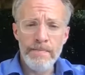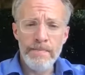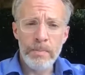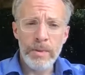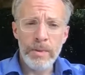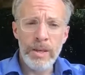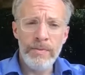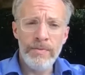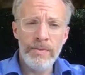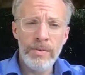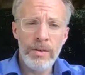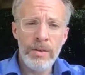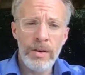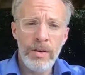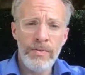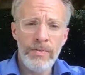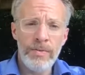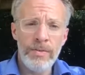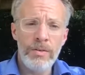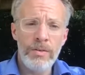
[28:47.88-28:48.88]

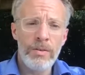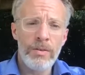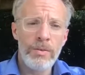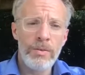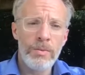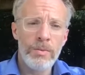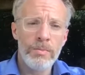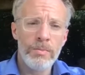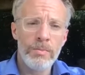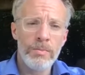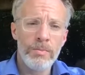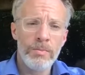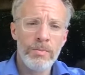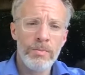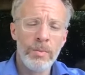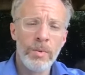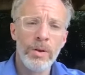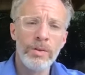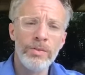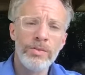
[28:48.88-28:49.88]
If you
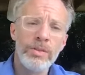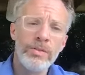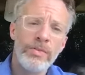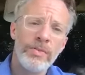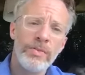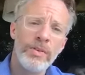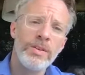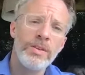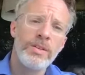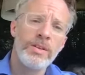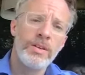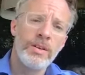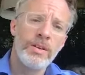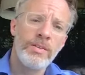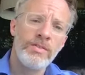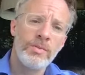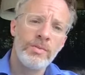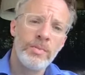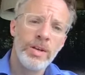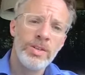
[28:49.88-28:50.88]
wanted further
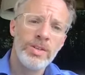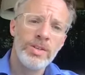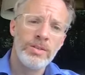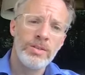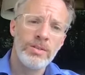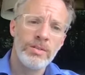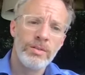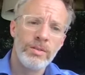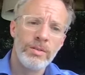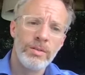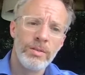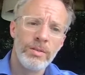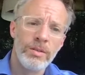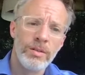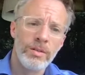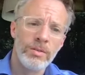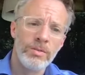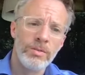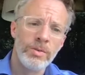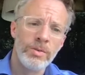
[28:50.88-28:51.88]
information
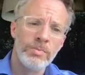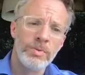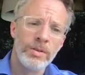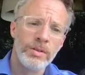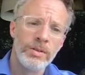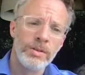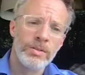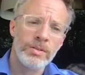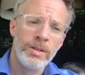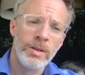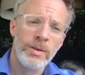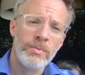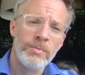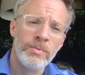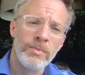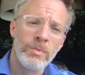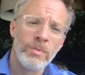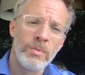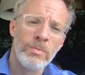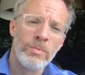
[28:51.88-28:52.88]
on your products, Niamh,
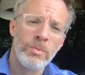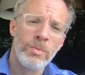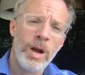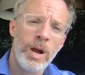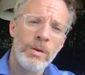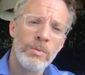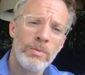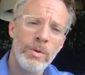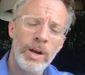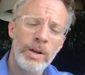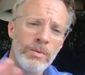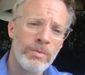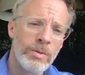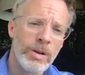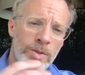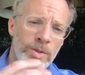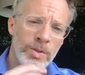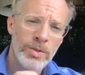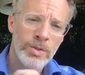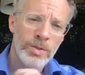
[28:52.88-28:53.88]

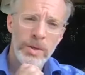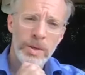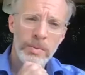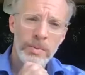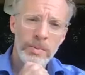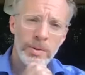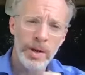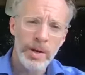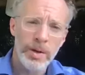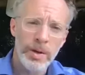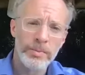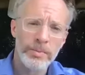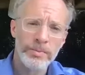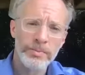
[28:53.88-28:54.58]
where should people go?